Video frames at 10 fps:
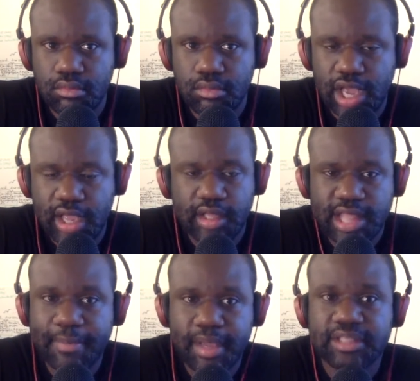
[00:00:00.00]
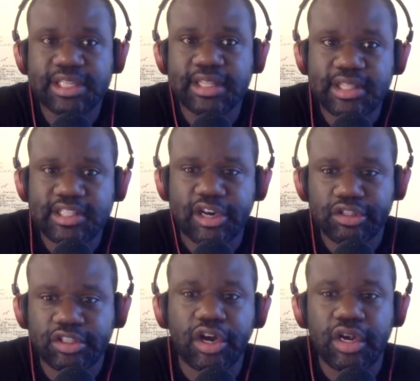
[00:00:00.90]
Okay. That means that
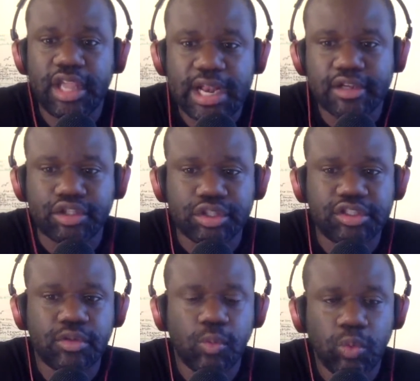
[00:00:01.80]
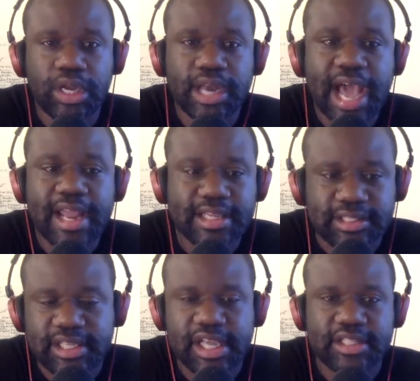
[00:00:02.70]
certain industries would not
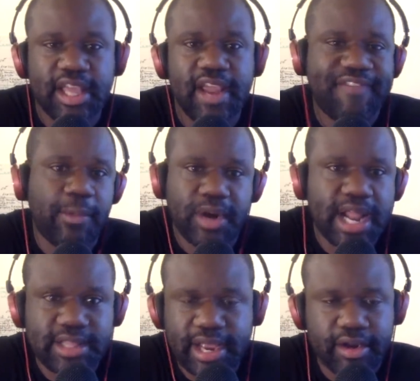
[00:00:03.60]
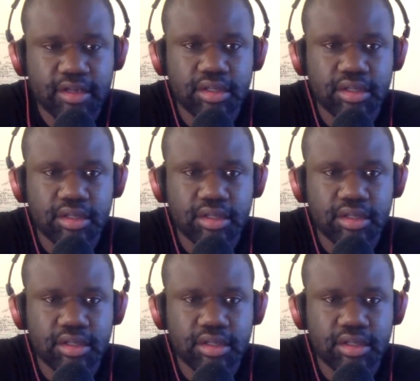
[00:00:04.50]
exist if they were not there.